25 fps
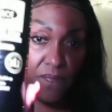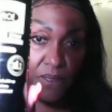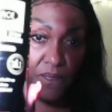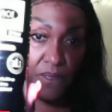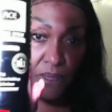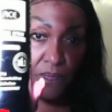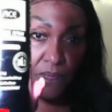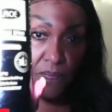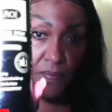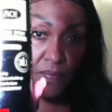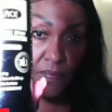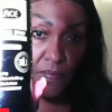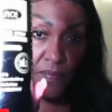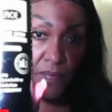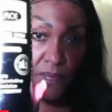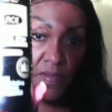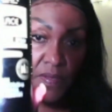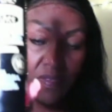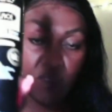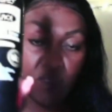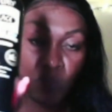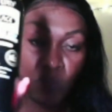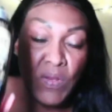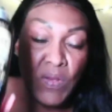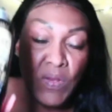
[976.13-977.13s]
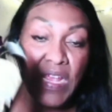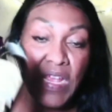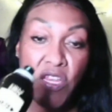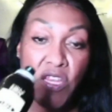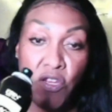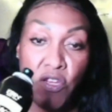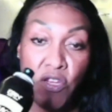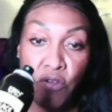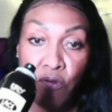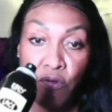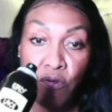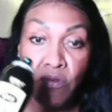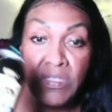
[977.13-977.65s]
This is what I
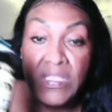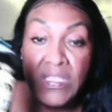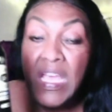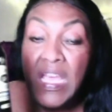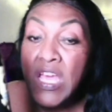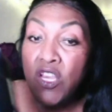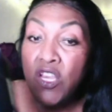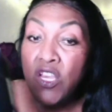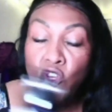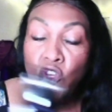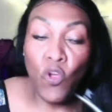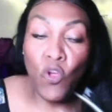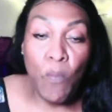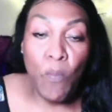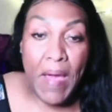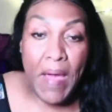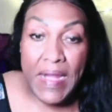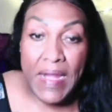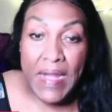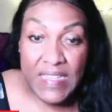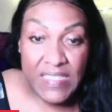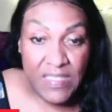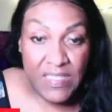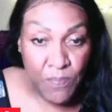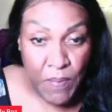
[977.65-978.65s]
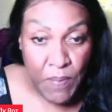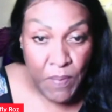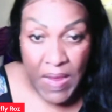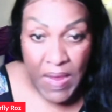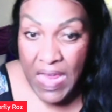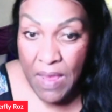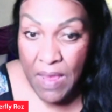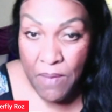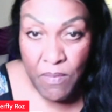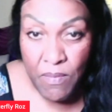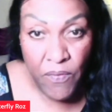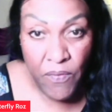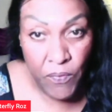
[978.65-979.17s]
use. Nobody is paying me
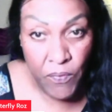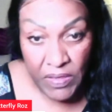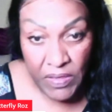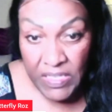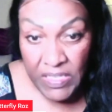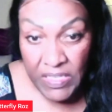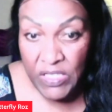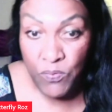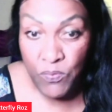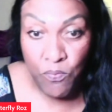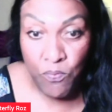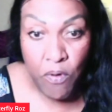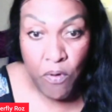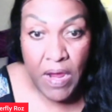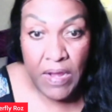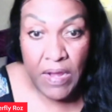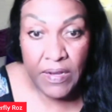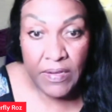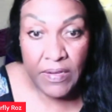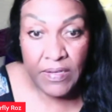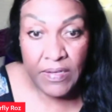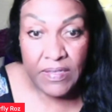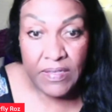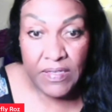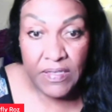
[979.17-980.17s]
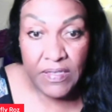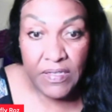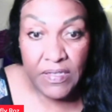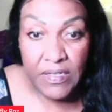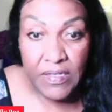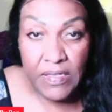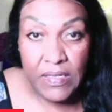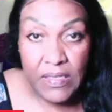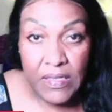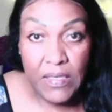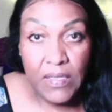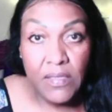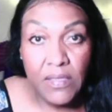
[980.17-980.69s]
for these products.
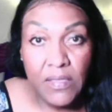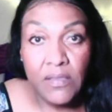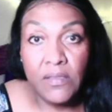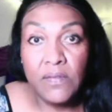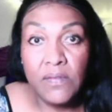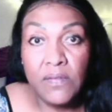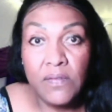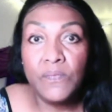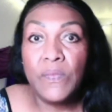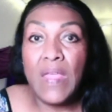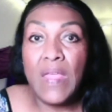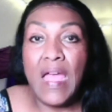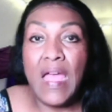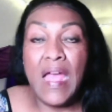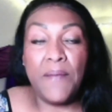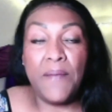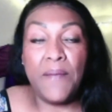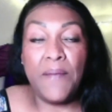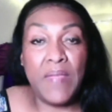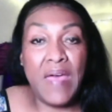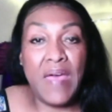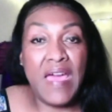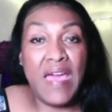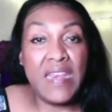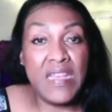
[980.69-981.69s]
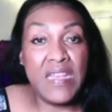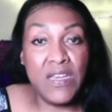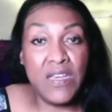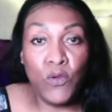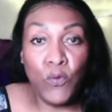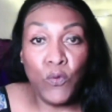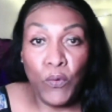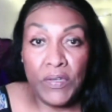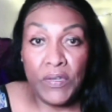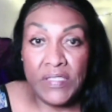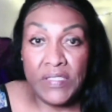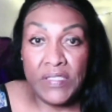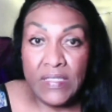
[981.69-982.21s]
I'm not
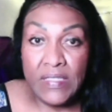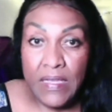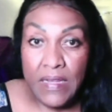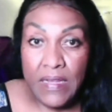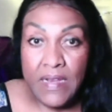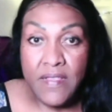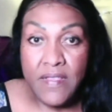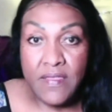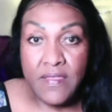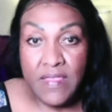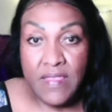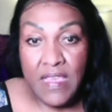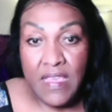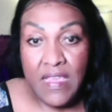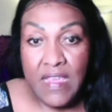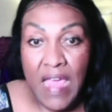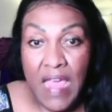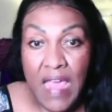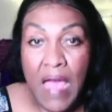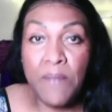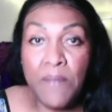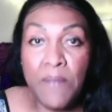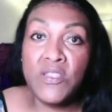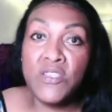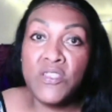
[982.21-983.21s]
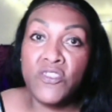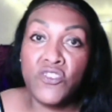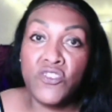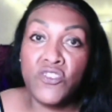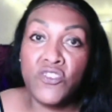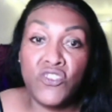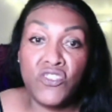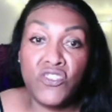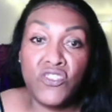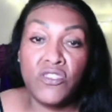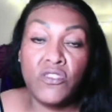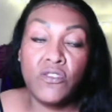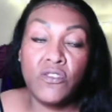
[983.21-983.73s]
endorsing anything. I'm just
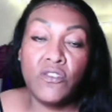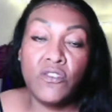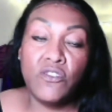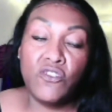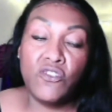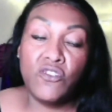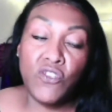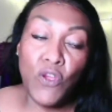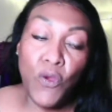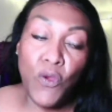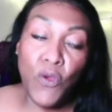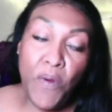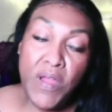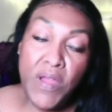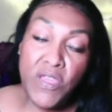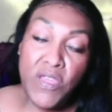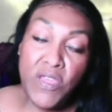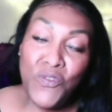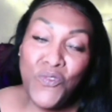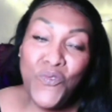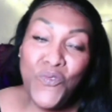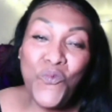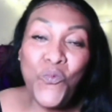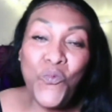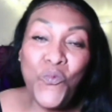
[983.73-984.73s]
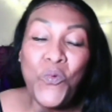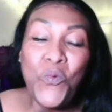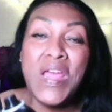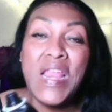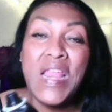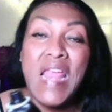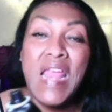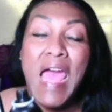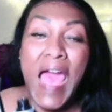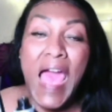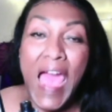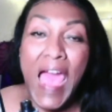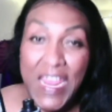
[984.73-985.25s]
showing you what I
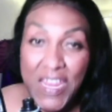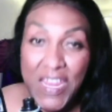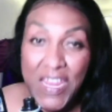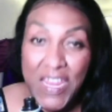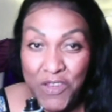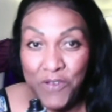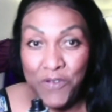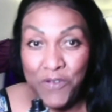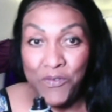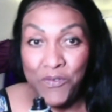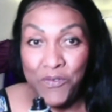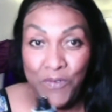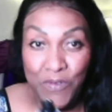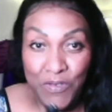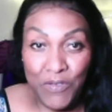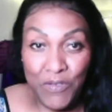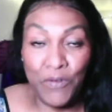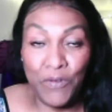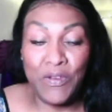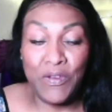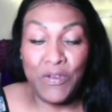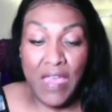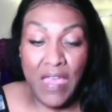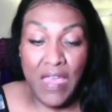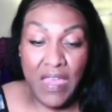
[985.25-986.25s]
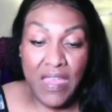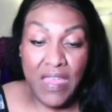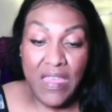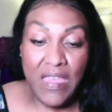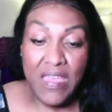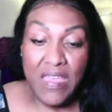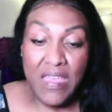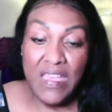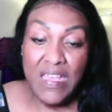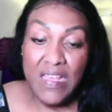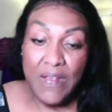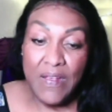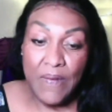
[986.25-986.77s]
use, okay?
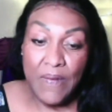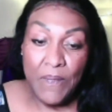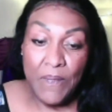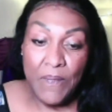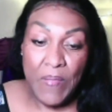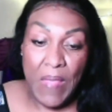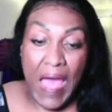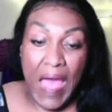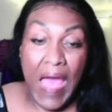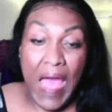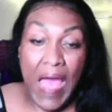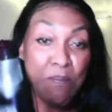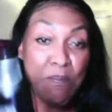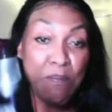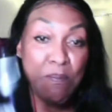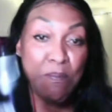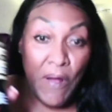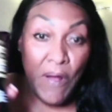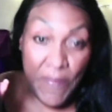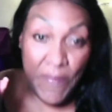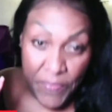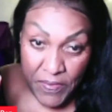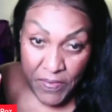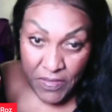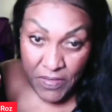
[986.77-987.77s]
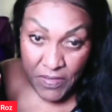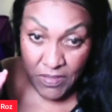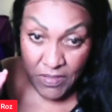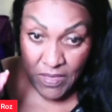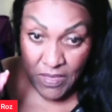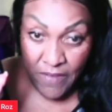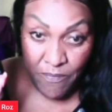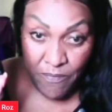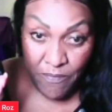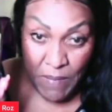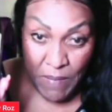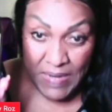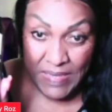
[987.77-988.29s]
I bought this stuff
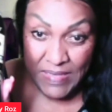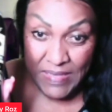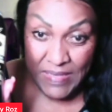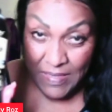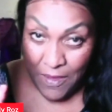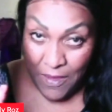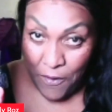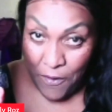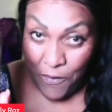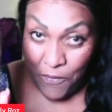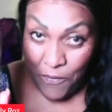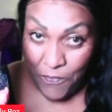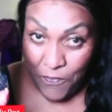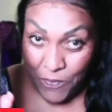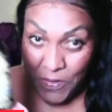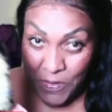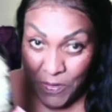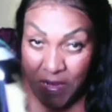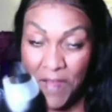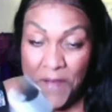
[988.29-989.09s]
myself, okay?